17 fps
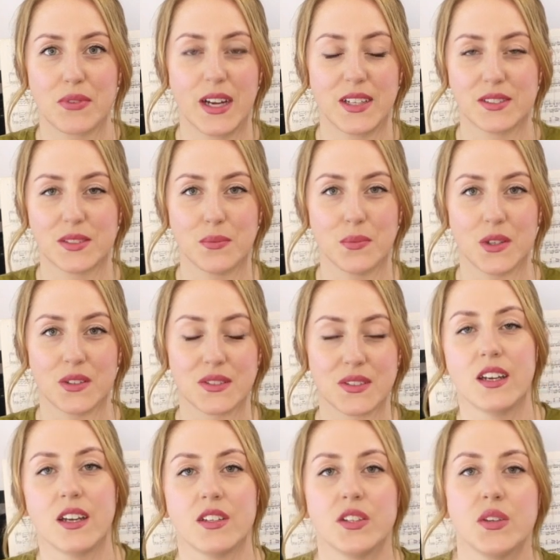random
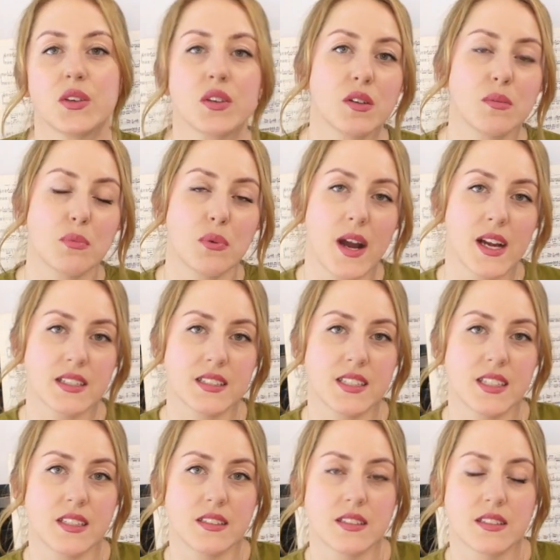ones. And you could
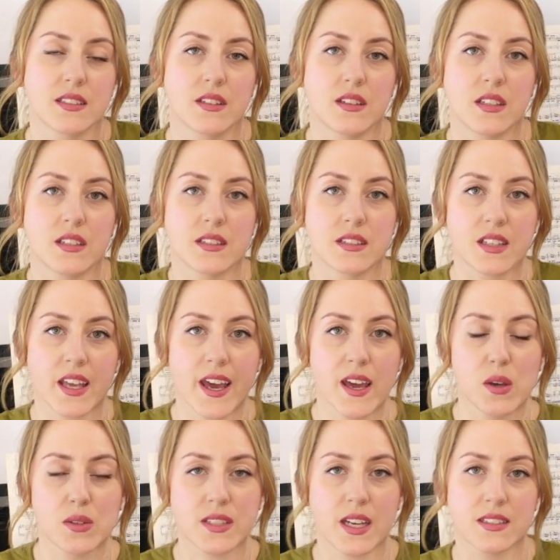practice the
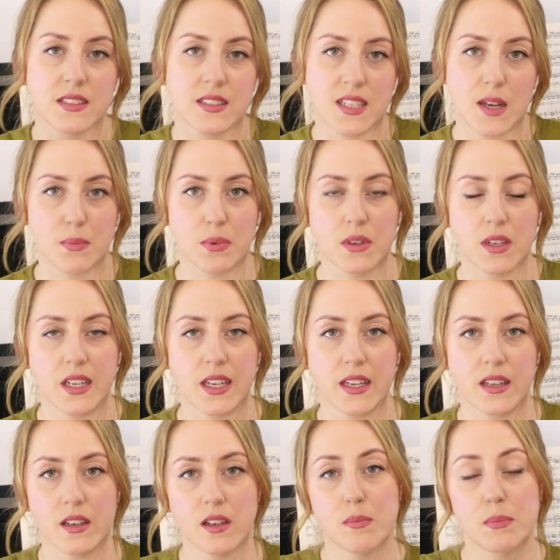scales hands
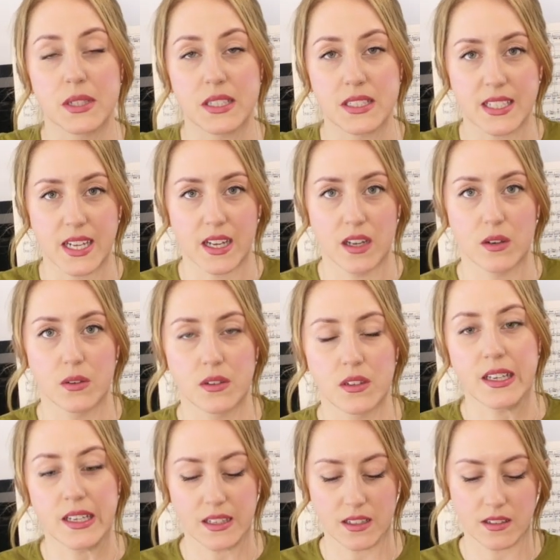separately, up and
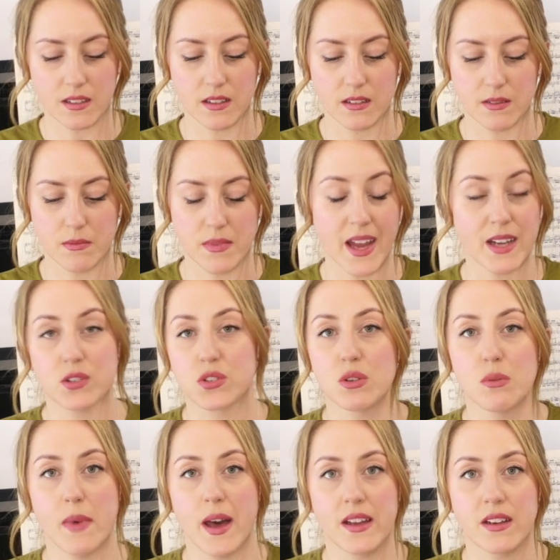down, in
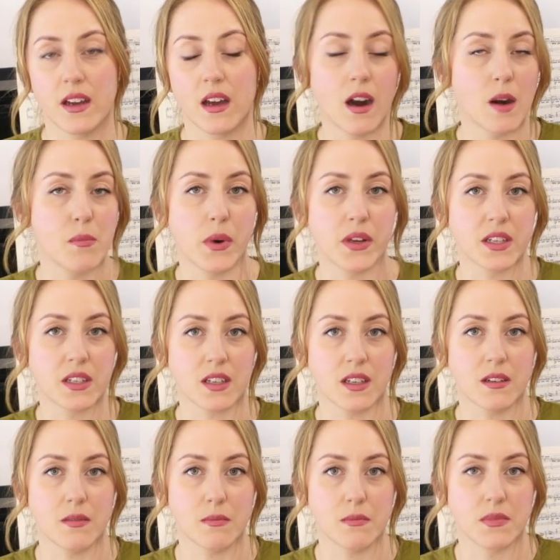natural minor, harmonic
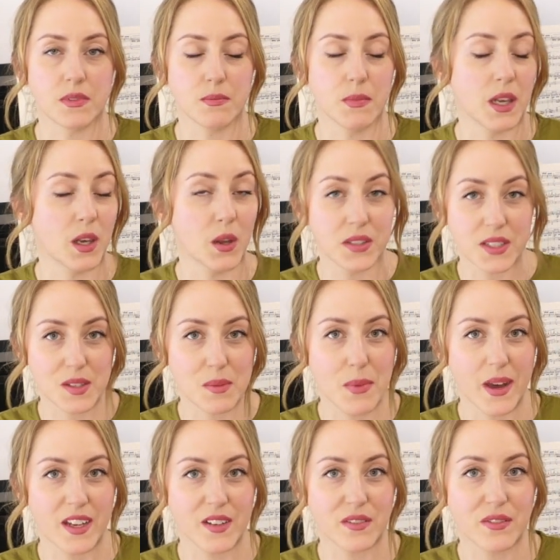and melodic
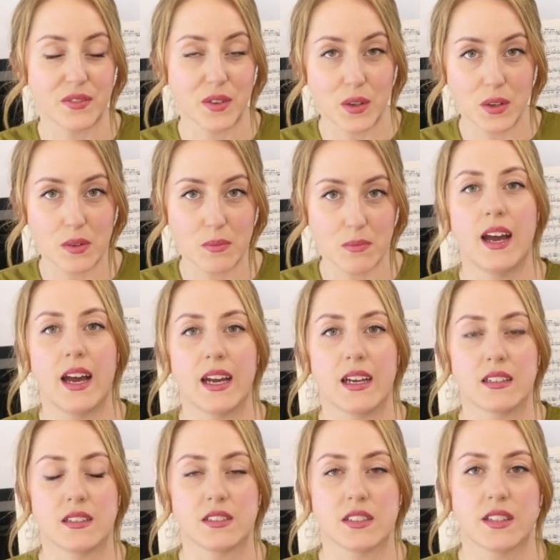minor form,
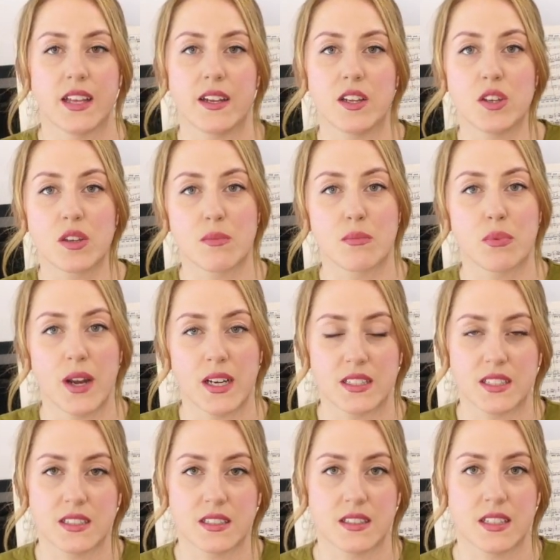and then you can
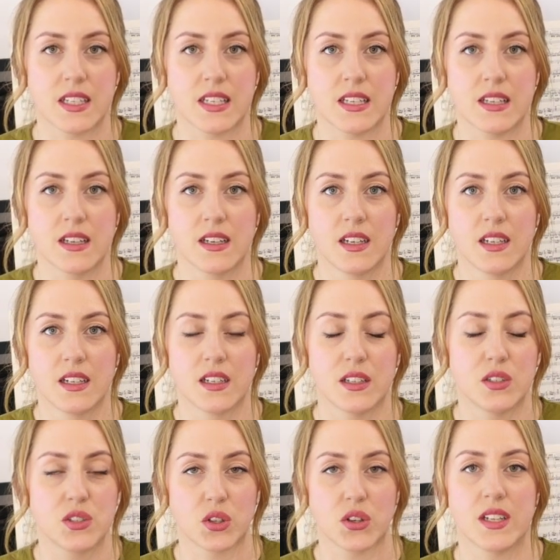practice the
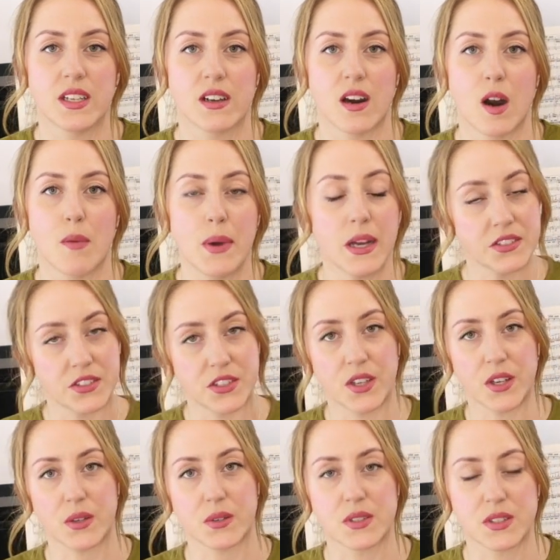adjoining
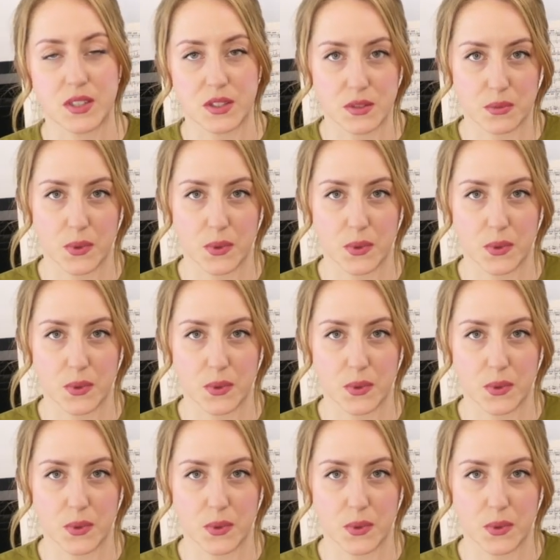arpeggios as